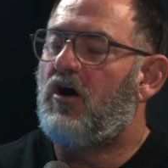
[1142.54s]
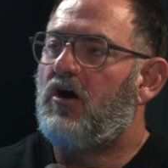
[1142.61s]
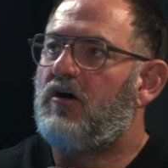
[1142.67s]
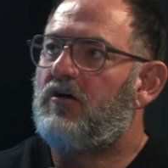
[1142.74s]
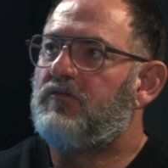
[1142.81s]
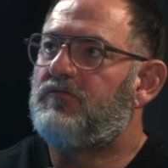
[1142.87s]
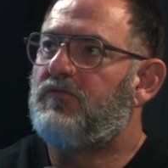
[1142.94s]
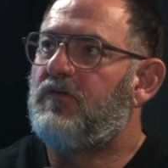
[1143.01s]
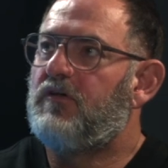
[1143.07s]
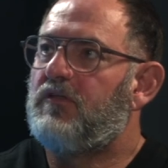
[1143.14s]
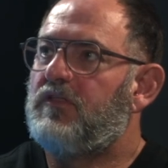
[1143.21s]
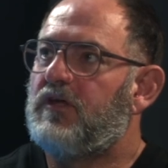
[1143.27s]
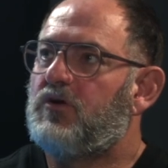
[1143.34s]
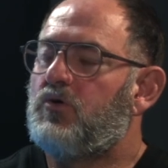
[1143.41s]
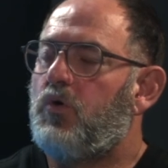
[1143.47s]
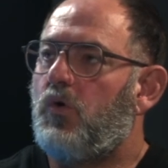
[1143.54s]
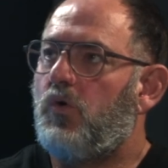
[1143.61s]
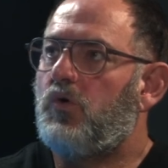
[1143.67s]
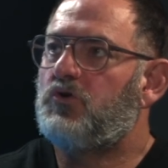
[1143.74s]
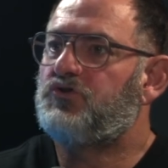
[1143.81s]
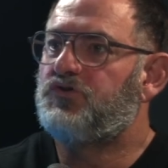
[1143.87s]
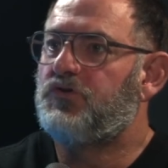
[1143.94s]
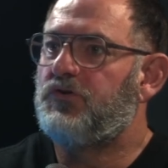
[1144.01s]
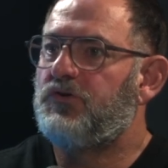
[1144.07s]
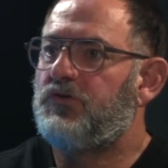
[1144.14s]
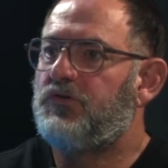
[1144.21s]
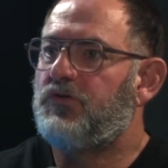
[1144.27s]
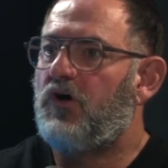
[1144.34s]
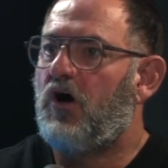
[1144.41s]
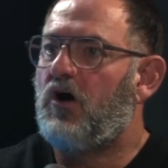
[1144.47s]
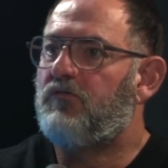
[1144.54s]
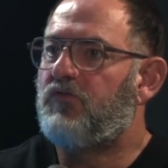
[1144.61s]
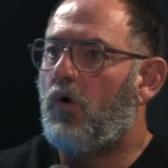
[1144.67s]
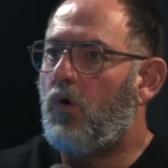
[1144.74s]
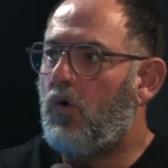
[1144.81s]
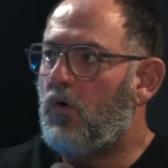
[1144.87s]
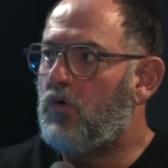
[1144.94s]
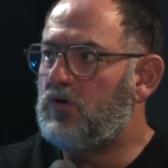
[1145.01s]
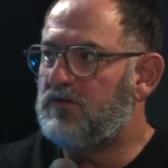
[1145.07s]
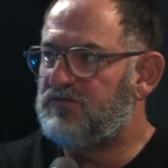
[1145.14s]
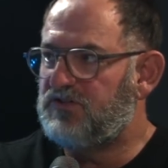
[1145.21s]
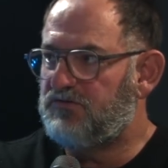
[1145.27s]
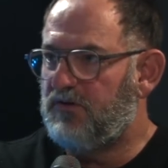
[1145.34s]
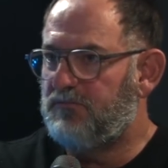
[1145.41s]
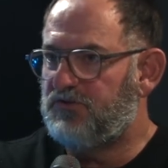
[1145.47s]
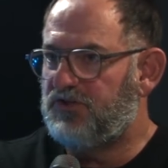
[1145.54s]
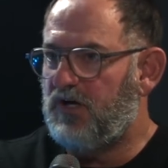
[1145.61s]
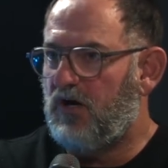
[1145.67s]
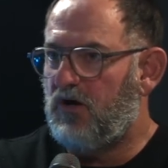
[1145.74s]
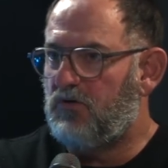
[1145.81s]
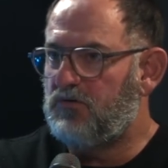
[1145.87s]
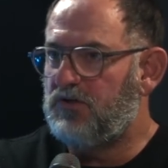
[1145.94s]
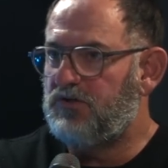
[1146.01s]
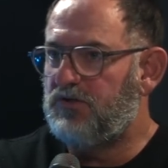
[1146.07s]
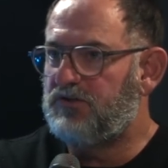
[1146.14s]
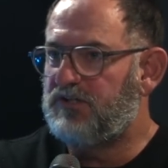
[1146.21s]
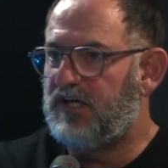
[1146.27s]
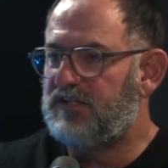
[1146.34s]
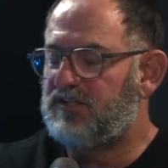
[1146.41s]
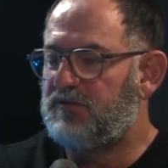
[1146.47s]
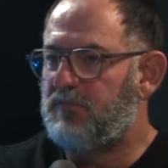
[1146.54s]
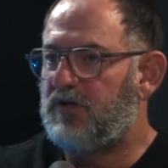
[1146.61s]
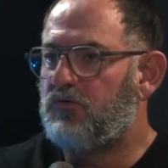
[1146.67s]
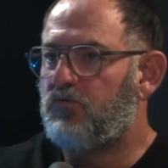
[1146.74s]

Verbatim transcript: of the core truth of all of Scripture, Old and New Testament,